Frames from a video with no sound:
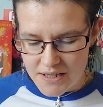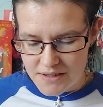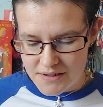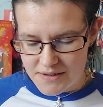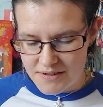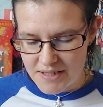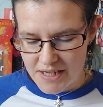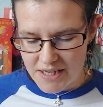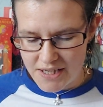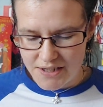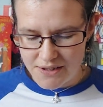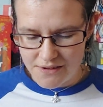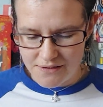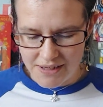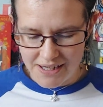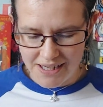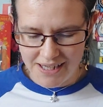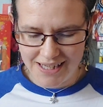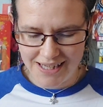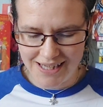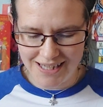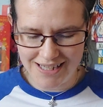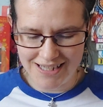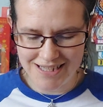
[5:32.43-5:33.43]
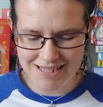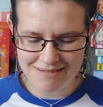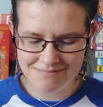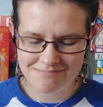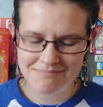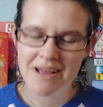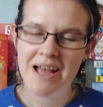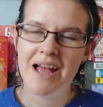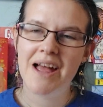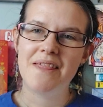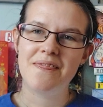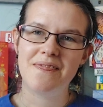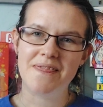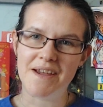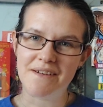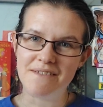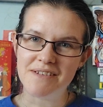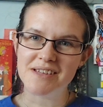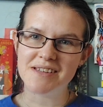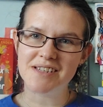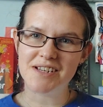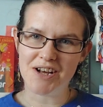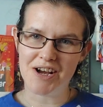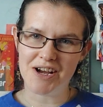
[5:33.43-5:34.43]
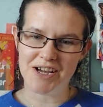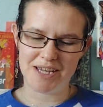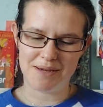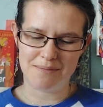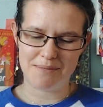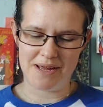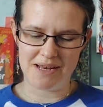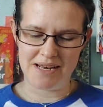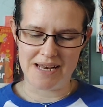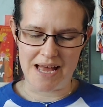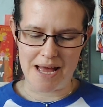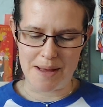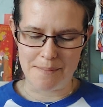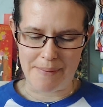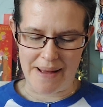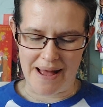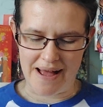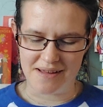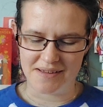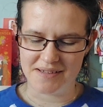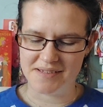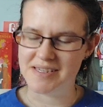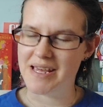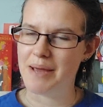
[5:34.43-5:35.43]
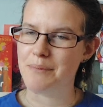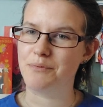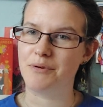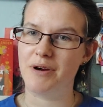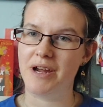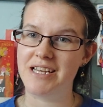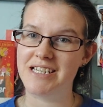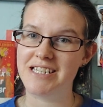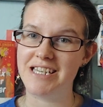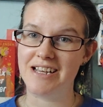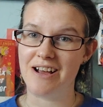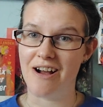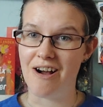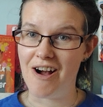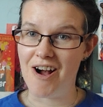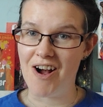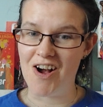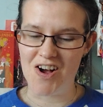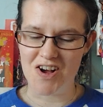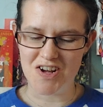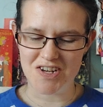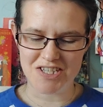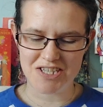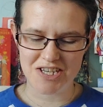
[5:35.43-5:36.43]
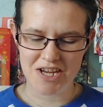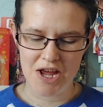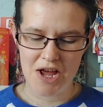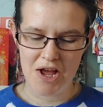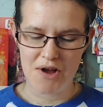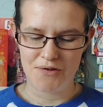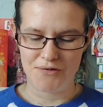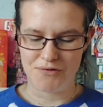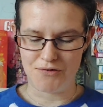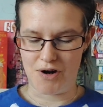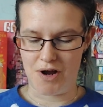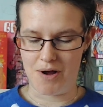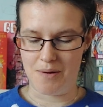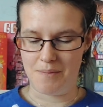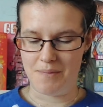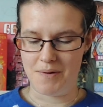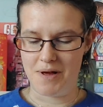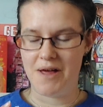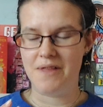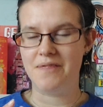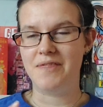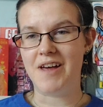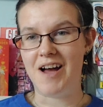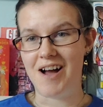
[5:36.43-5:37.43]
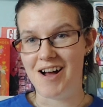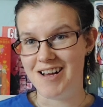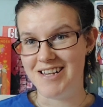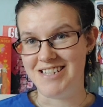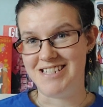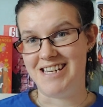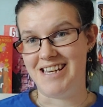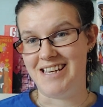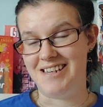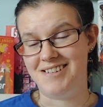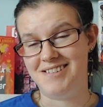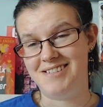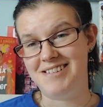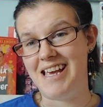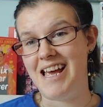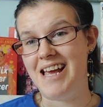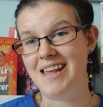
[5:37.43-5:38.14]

So there is an argument about separating art from the artist,